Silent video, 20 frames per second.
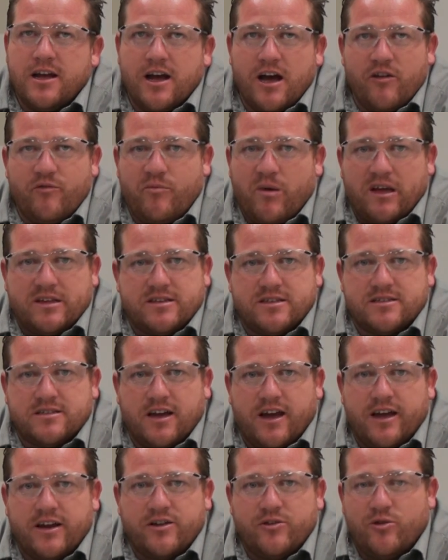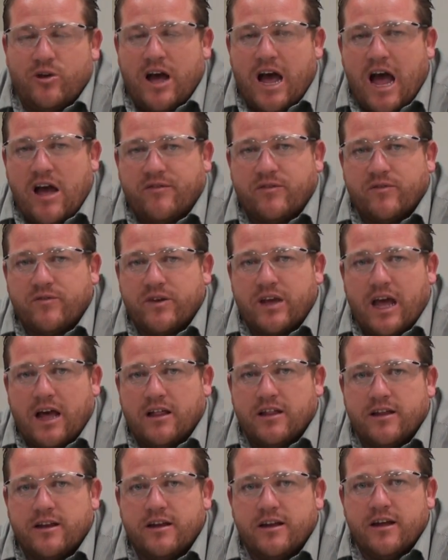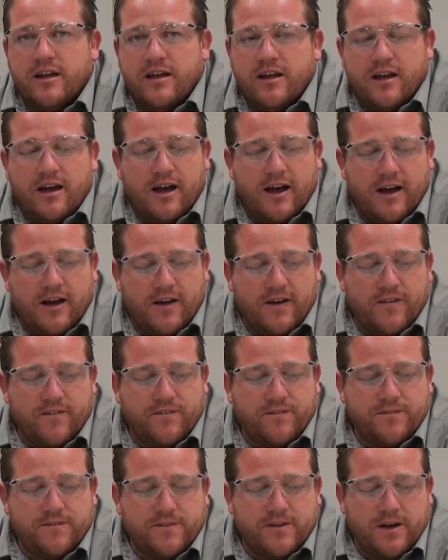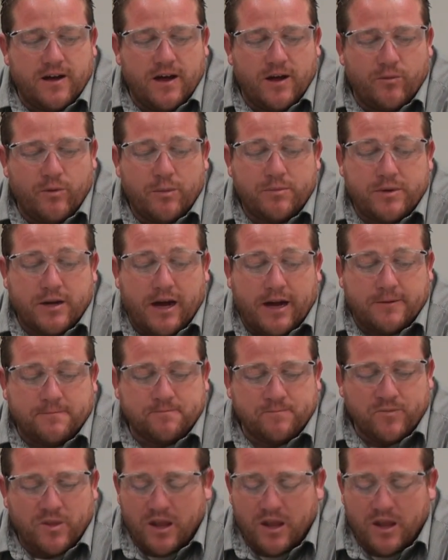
of pesticide to a half of a gallon of Riptide.